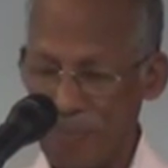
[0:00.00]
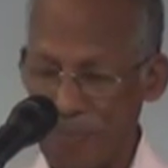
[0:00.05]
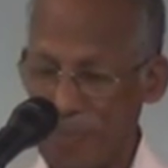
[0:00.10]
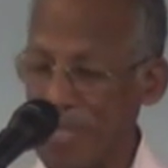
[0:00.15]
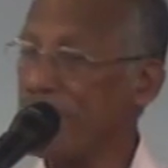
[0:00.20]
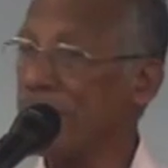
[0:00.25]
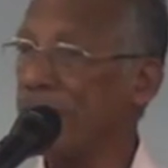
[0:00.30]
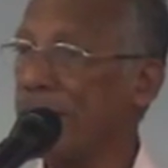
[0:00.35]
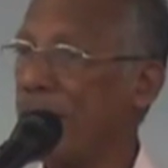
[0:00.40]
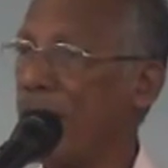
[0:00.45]

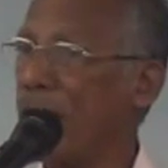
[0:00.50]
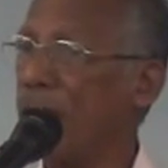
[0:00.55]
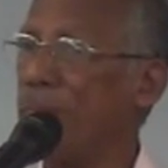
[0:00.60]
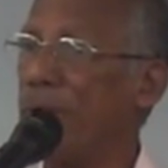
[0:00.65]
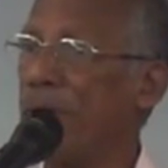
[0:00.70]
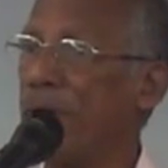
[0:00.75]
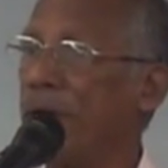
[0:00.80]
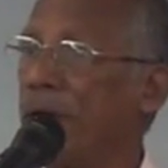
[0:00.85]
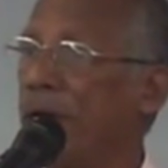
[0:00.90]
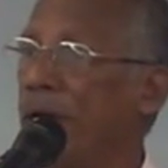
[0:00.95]
These can
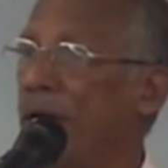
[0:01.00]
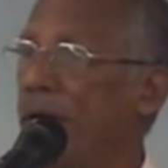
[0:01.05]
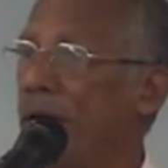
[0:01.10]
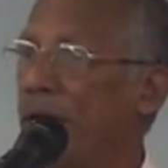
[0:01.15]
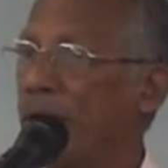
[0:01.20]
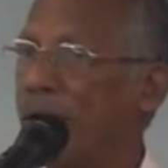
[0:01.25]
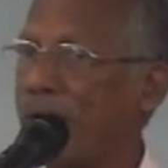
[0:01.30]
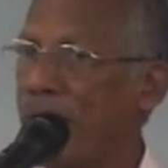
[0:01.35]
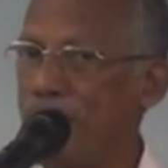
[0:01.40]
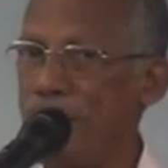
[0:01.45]
be
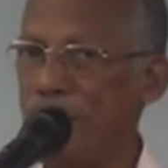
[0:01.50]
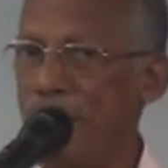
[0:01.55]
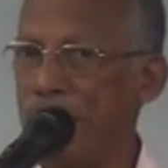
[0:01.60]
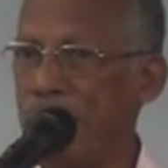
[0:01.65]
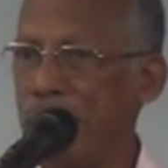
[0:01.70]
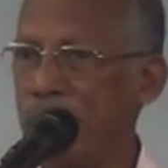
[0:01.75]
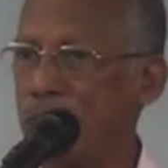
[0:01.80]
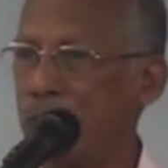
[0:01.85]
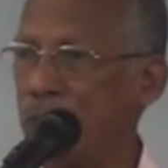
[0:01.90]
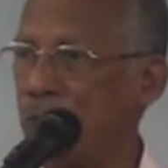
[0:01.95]

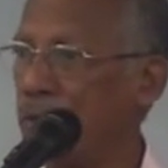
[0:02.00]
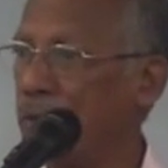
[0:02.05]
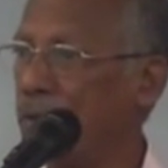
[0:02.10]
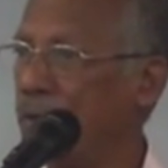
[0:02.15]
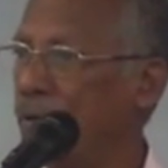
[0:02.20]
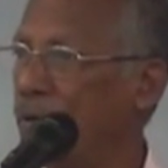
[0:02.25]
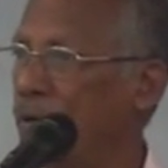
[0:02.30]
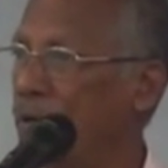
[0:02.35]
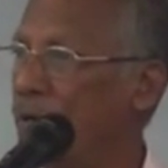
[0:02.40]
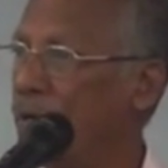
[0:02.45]
compared
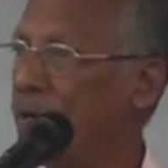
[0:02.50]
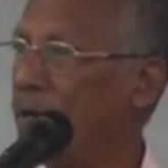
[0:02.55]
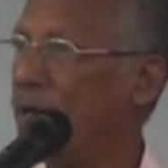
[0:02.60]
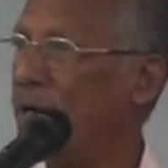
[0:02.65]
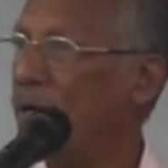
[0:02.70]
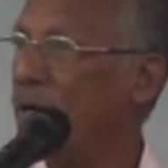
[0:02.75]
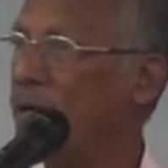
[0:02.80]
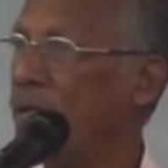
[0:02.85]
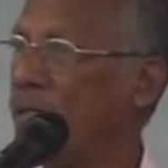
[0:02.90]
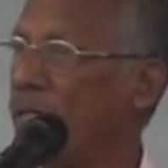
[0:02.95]
to
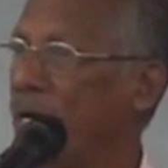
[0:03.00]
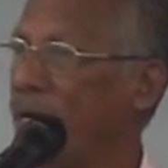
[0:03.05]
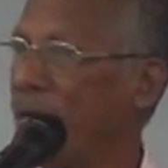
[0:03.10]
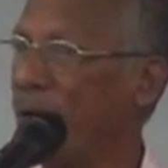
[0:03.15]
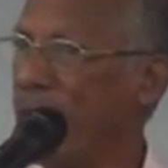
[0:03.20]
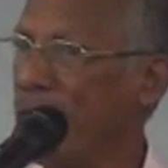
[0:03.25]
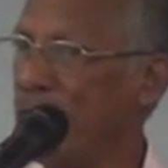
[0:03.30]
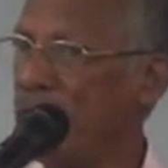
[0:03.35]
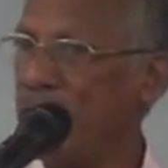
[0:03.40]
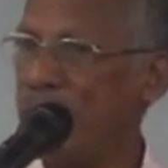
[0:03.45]
the
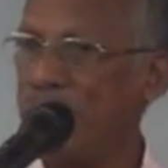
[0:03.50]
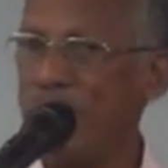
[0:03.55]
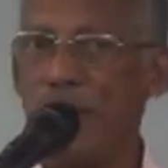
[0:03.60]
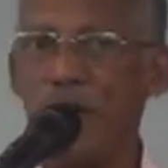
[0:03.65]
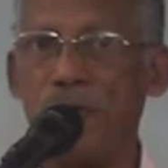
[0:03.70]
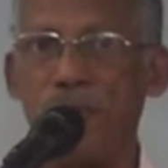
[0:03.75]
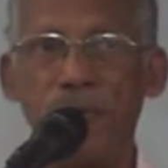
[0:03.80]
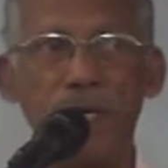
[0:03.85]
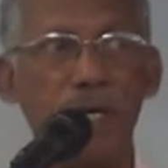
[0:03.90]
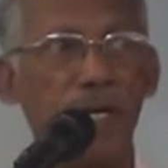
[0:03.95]
race
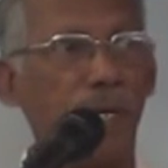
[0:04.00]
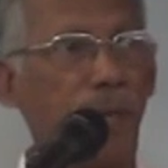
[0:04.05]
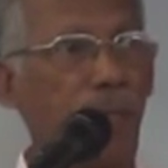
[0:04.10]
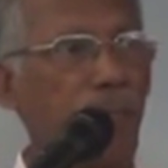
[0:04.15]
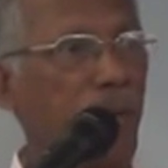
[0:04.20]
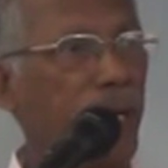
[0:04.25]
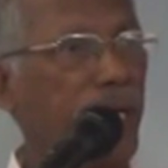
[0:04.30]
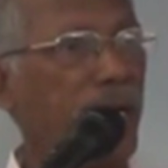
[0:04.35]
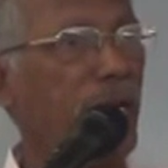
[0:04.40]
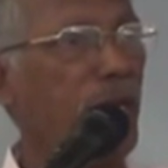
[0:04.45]
that we
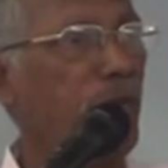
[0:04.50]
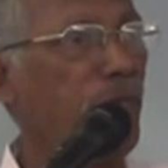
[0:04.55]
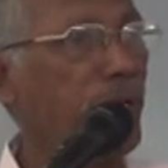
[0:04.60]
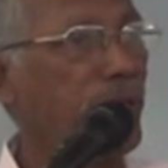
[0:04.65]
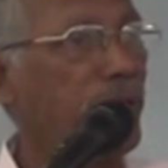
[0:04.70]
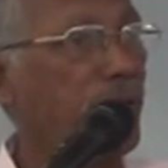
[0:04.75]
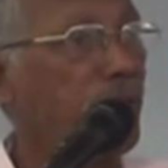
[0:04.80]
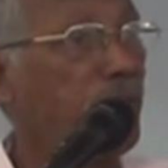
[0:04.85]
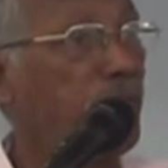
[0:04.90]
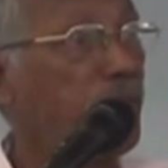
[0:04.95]
begin
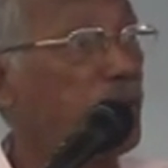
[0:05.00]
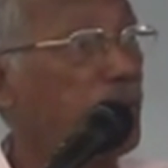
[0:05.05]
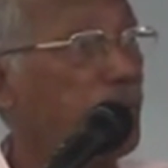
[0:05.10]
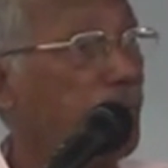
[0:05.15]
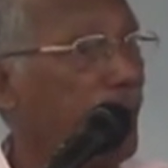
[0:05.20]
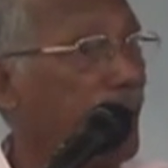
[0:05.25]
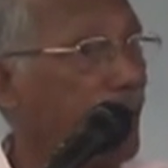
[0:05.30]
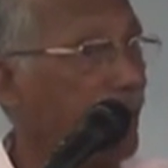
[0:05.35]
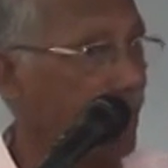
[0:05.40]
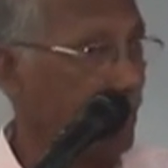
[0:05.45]
with the
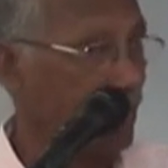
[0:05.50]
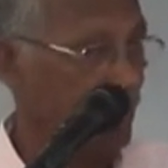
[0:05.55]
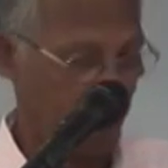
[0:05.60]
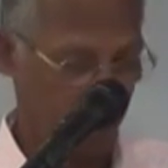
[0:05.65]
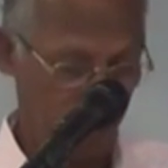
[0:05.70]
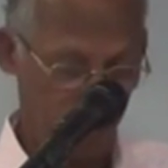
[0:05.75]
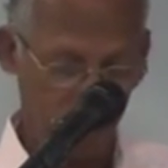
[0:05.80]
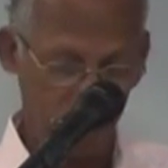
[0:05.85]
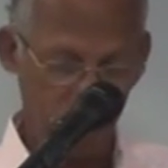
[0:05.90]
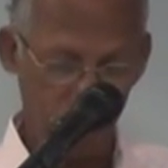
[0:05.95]
footmen.
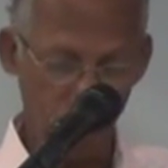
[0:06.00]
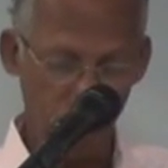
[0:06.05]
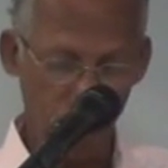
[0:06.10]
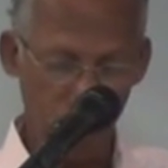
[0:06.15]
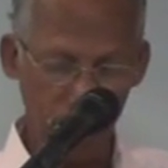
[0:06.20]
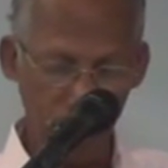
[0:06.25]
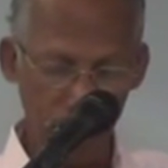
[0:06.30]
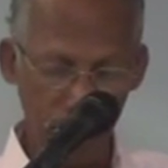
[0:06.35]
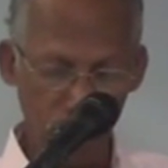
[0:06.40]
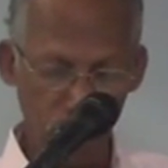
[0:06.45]

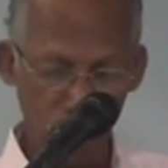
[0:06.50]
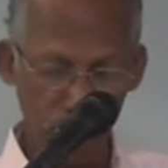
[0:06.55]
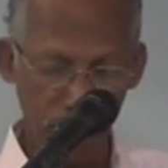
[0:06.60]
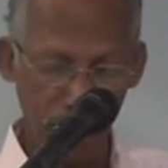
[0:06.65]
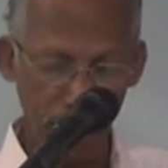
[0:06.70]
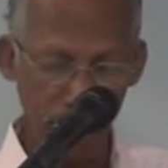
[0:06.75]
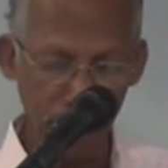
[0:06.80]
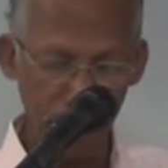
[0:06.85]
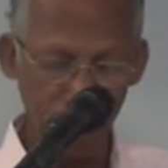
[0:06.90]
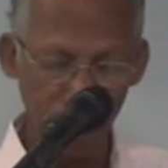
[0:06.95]
What are those
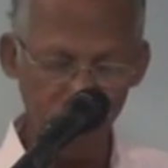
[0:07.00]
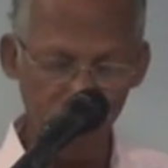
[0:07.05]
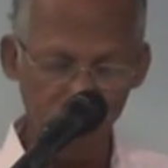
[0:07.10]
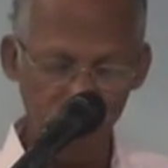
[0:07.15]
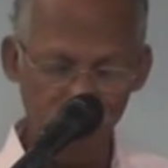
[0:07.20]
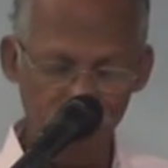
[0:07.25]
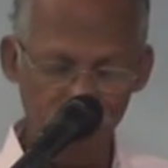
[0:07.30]
things?